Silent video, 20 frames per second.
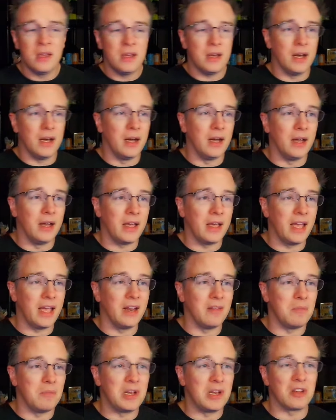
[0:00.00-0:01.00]
uh,
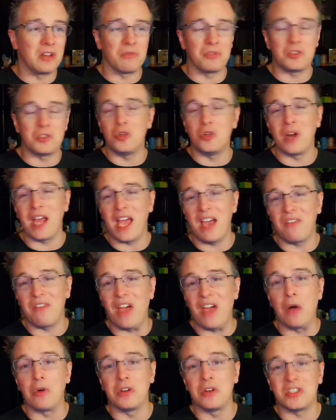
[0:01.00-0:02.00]
and I've been here for two and a half
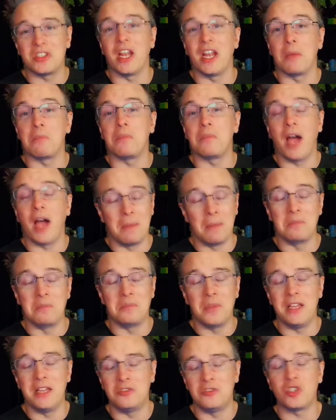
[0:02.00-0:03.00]
hours, and I'm I'm
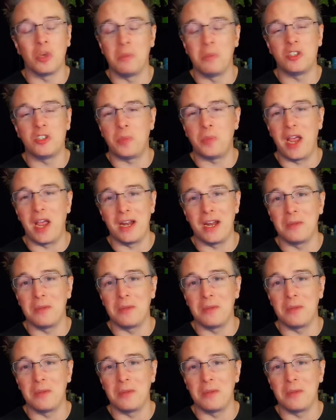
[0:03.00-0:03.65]
in so much pain.